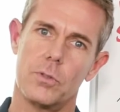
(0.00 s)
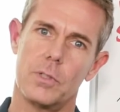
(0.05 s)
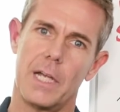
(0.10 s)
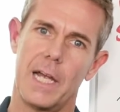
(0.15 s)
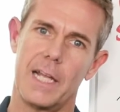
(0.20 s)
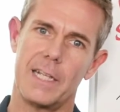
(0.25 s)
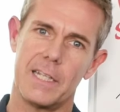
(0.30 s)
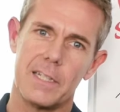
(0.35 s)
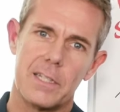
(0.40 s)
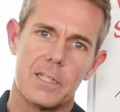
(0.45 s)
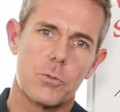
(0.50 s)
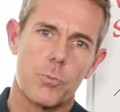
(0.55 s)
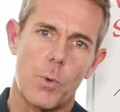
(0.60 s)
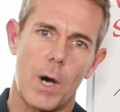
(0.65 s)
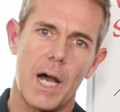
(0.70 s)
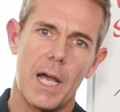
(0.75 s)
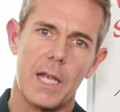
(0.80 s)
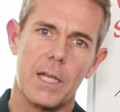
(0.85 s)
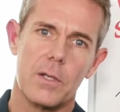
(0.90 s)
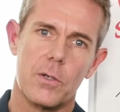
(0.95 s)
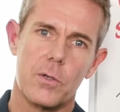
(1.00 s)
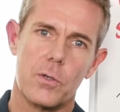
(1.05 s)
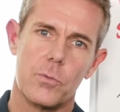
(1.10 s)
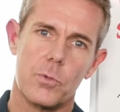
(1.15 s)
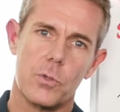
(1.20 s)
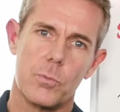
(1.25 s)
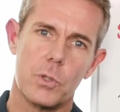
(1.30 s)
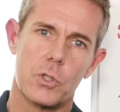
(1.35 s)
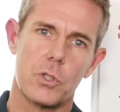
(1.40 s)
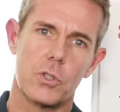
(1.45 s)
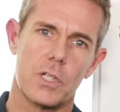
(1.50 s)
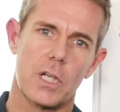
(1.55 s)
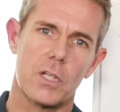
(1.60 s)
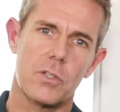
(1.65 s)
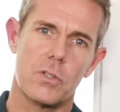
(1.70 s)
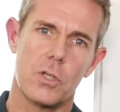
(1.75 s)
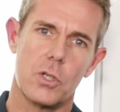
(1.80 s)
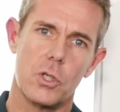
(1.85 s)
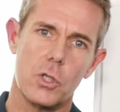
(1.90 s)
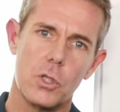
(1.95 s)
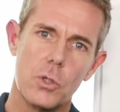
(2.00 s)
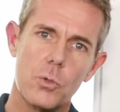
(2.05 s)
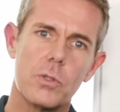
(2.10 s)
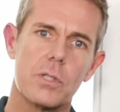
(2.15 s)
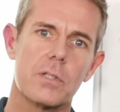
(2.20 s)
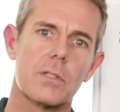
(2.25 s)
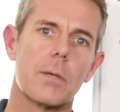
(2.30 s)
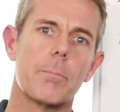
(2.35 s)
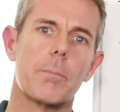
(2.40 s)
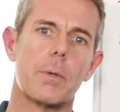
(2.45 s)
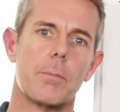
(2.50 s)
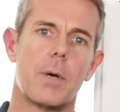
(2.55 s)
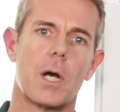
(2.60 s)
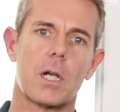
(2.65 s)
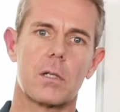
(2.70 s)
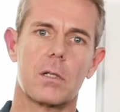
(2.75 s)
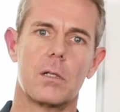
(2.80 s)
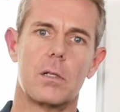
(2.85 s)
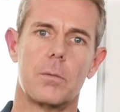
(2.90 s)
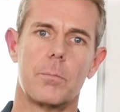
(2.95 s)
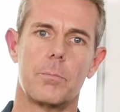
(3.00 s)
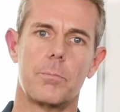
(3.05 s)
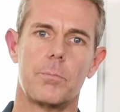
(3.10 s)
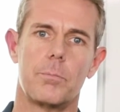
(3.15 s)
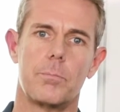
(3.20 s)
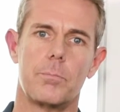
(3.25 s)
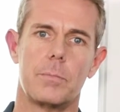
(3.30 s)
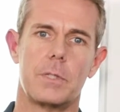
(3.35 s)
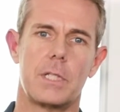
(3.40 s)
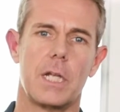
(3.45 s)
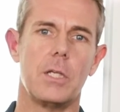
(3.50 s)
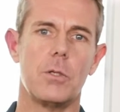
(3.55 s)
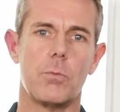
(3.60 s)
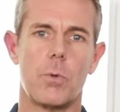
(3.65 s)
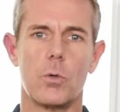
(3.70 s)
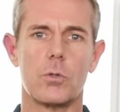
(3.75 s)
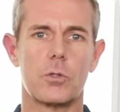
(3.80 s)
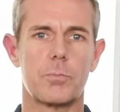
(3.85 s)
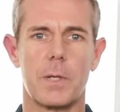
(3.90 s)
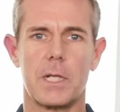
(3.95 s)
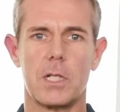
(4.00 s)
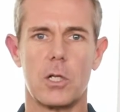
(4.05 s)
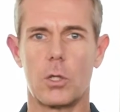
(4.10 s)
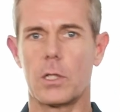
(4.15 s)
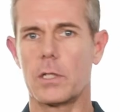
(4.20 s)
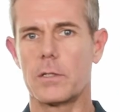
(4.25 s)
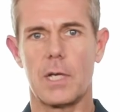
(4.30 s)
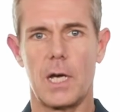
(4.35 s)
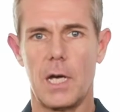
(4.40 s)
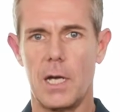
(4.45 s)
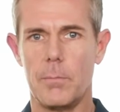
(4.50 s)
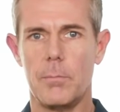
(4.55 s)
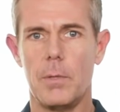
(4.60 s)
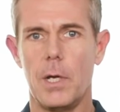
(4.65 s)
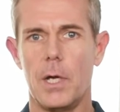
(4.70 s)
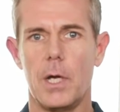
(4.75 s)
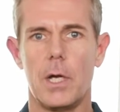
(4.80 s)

this is why we suggest use a simple model. then you won't spend all the time